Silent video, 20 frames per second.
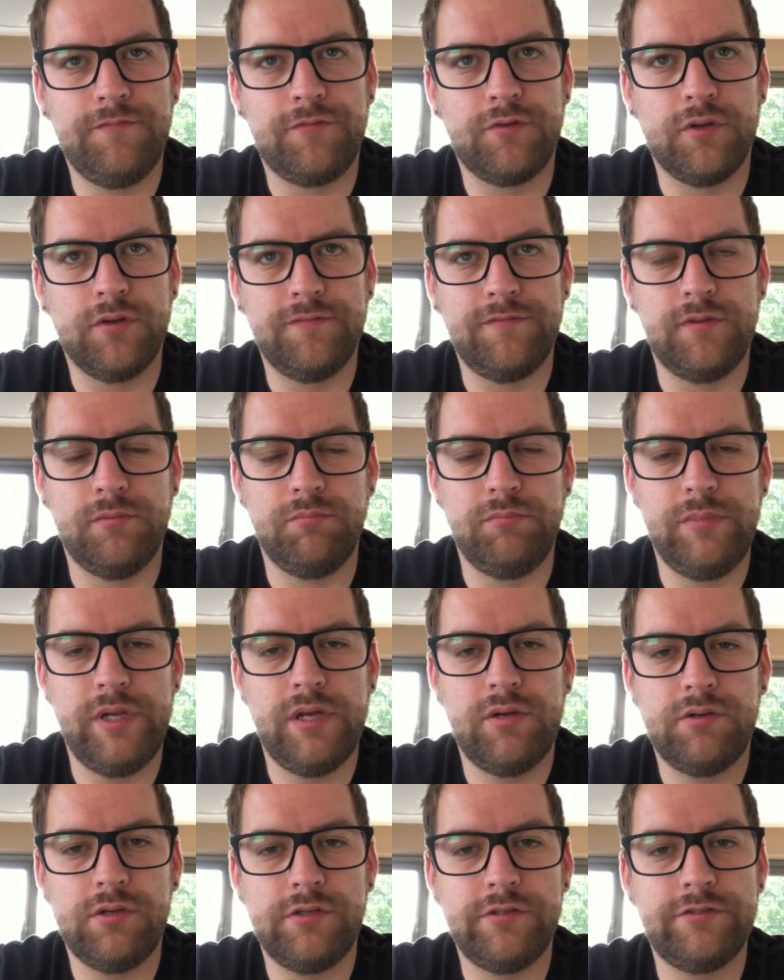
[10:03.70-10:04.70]
front of the
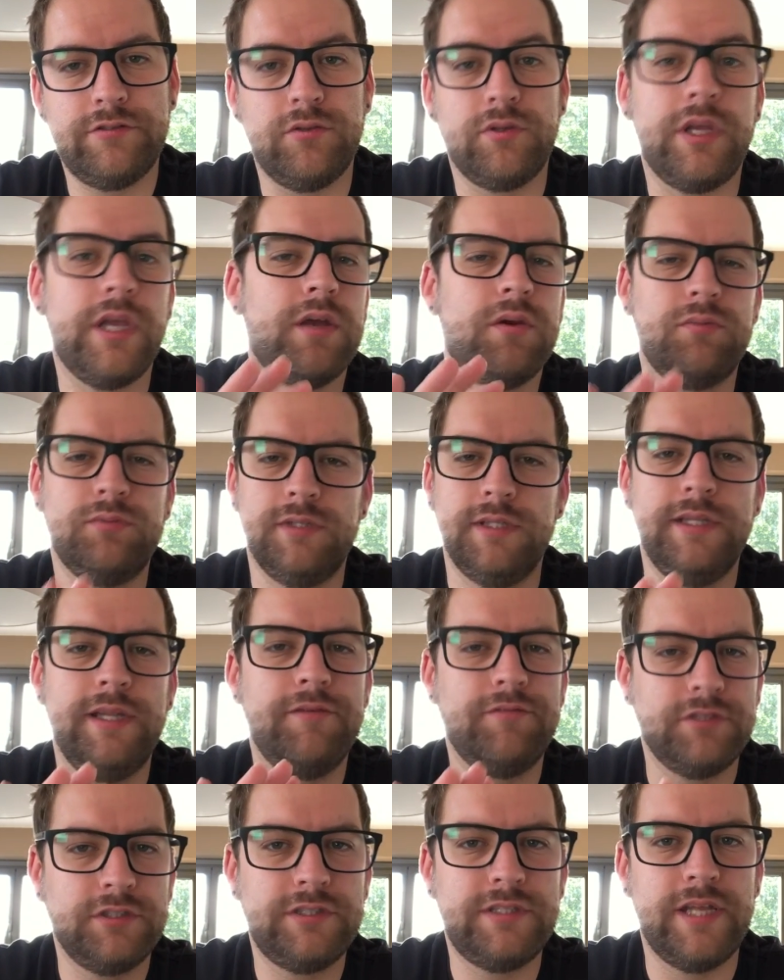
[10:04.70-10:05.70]
mirrors. Okay, I will
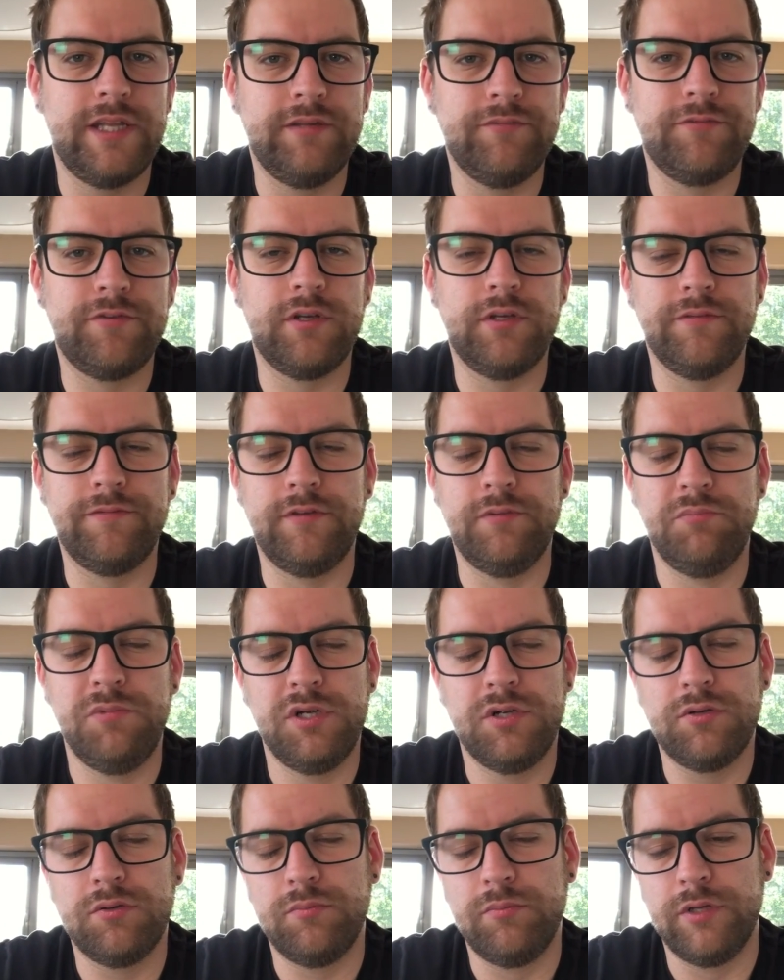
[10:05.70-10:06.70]
never stand in front of the
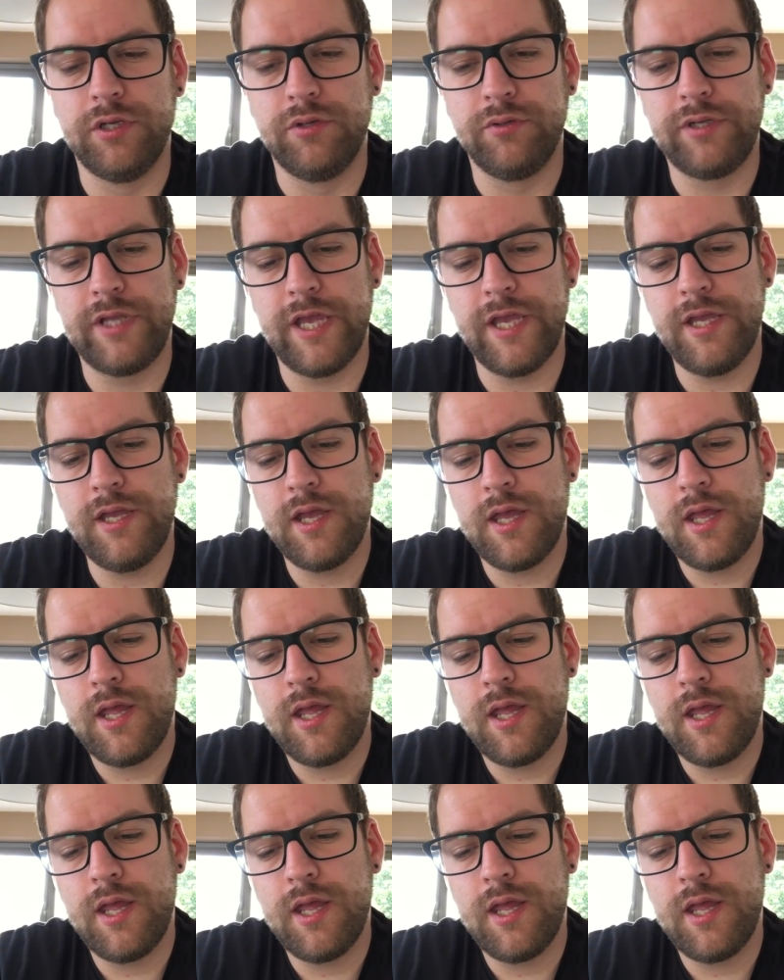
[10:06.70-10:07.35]
mirror, but okay.